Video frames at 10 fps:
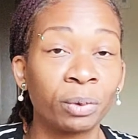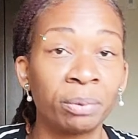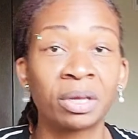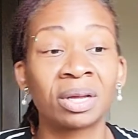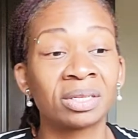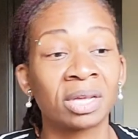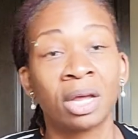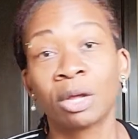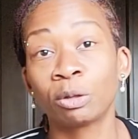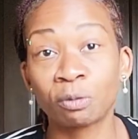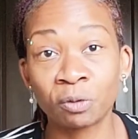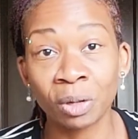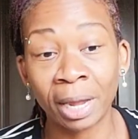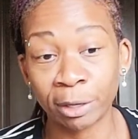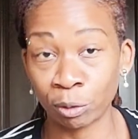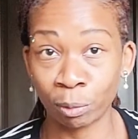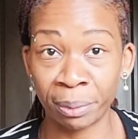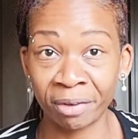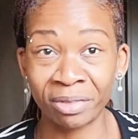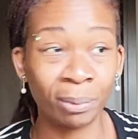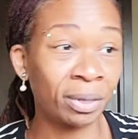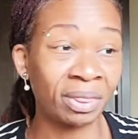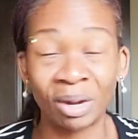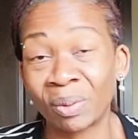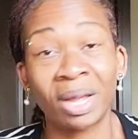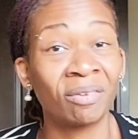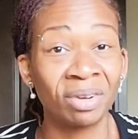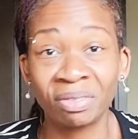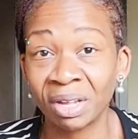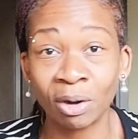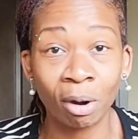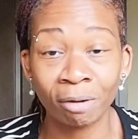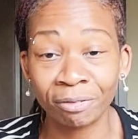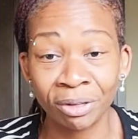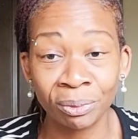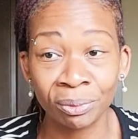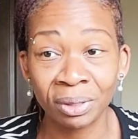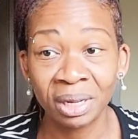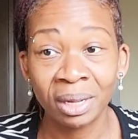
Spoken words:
way because you feel like you're above them and they don't have anything to offer you,